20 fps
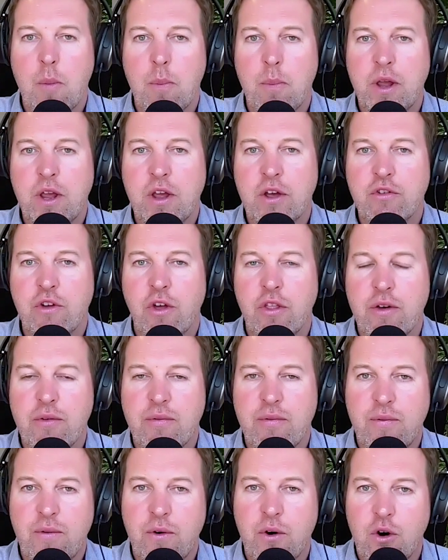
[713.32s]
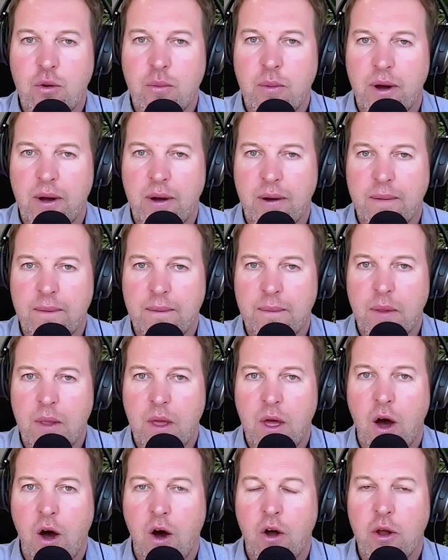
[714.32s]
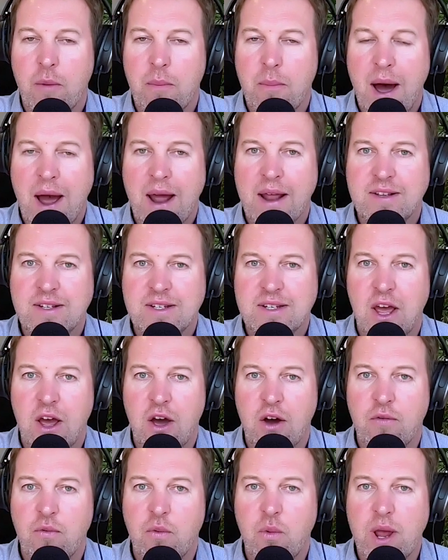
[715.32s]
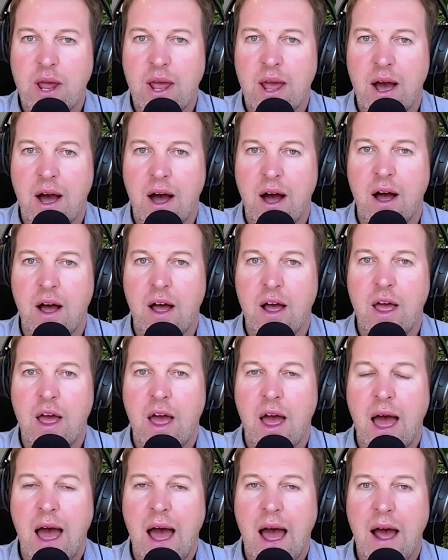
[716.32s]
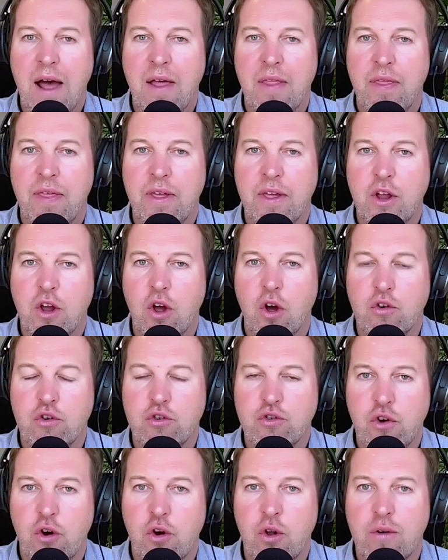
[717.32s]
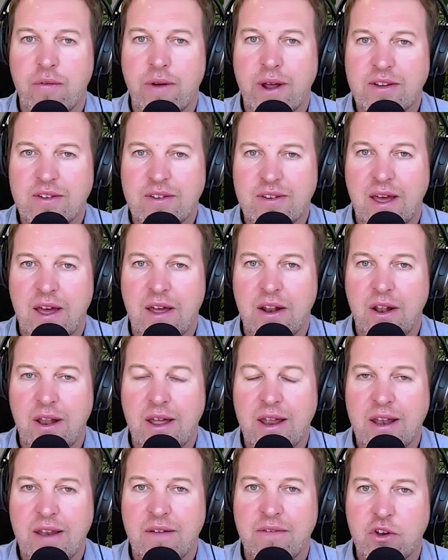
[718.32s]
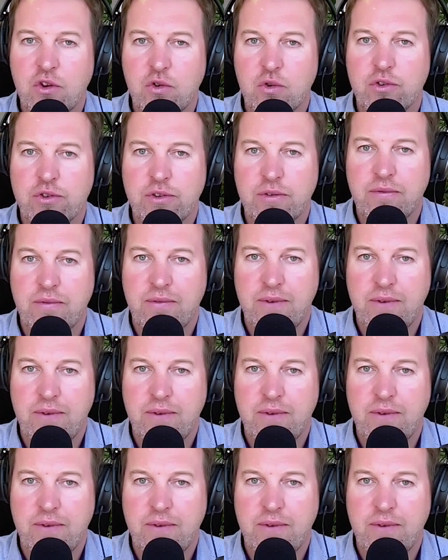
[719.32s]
Because on the former, on a mindset of we are at the control of external individuals and